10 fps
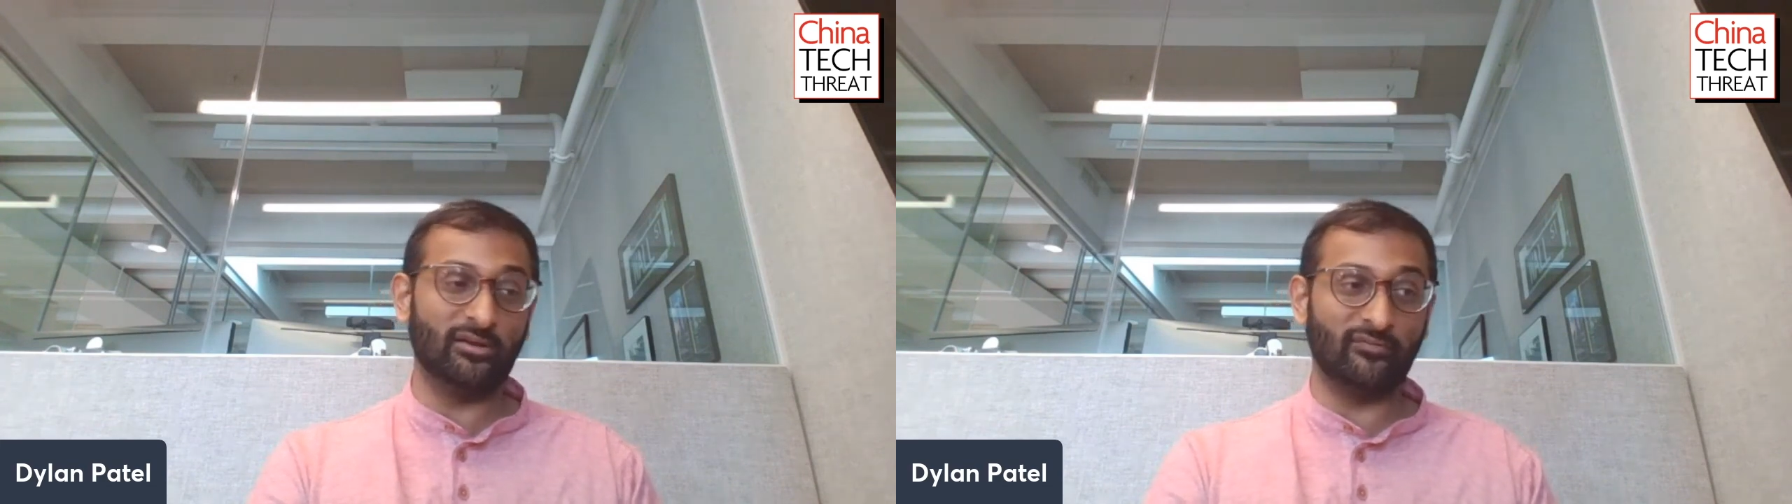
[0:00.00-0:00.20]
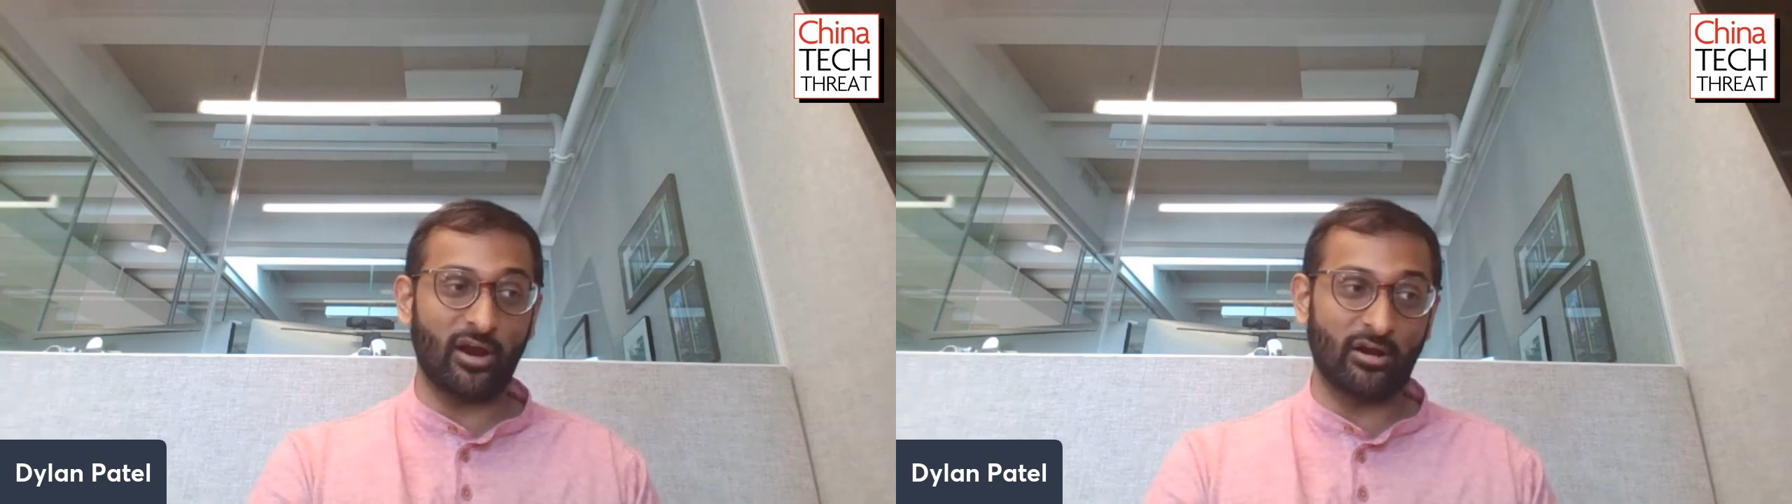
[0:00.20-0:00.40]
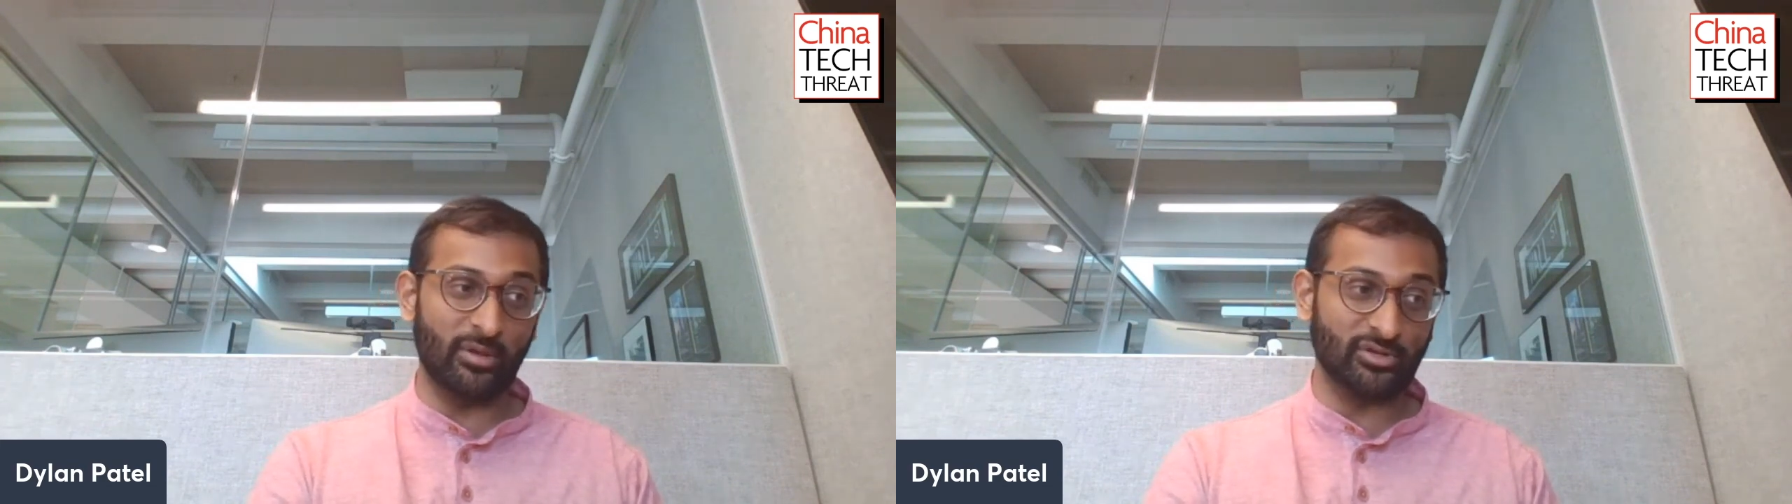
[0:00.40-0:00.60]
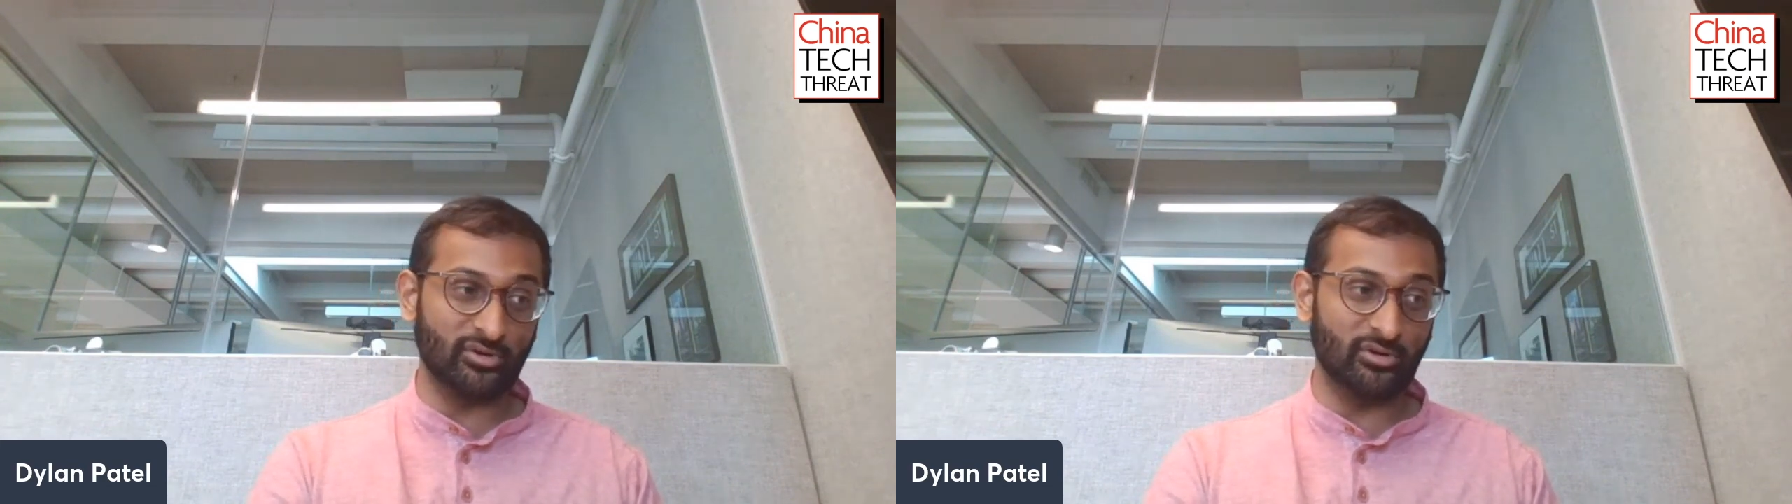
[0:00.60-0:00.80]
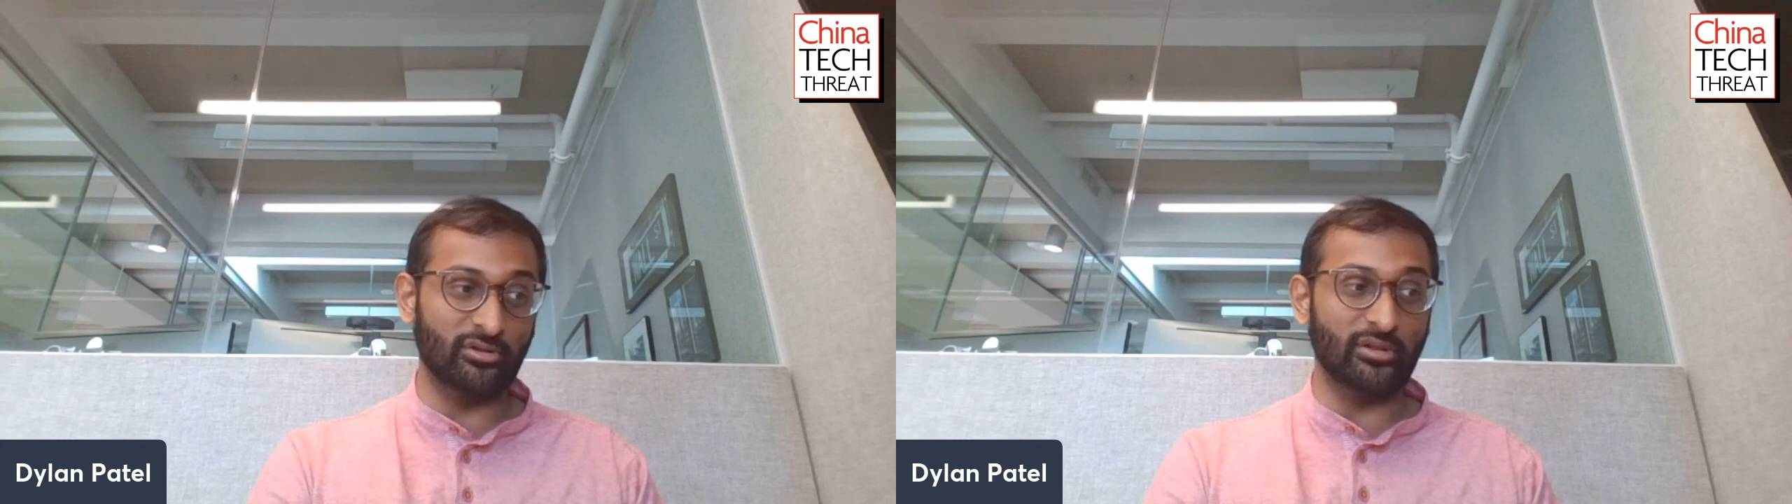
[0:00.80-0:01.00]
and
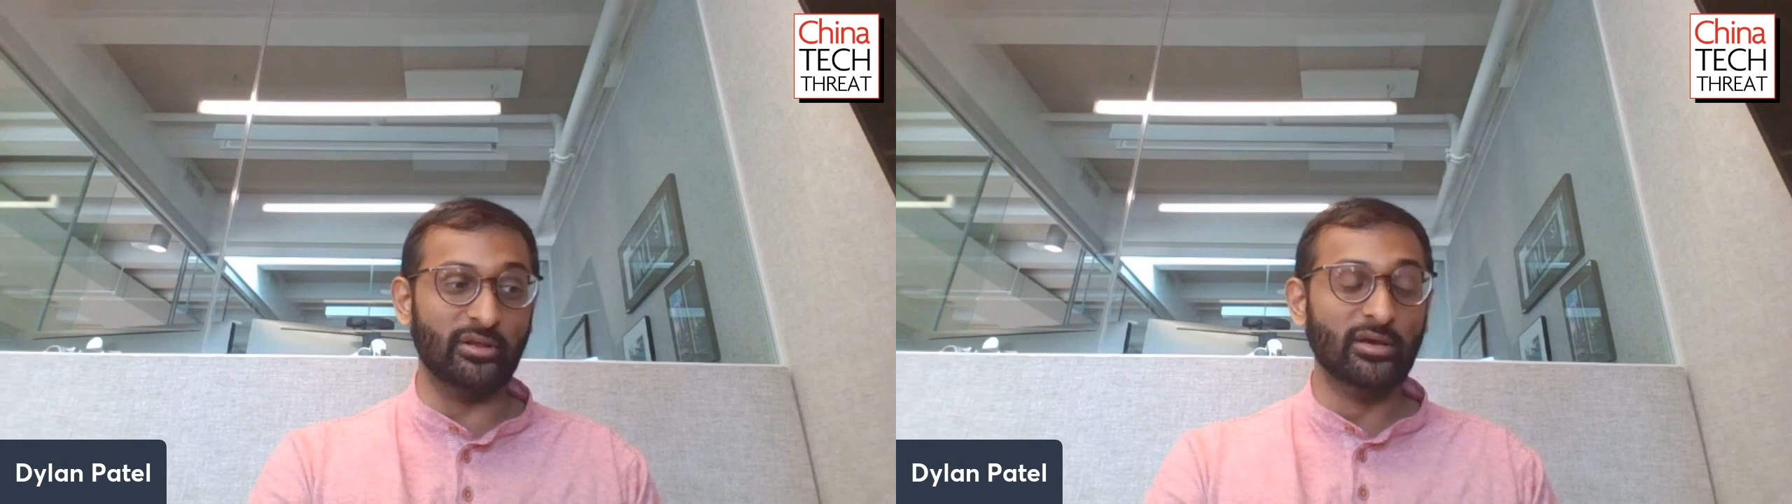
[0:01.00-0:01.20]
environmental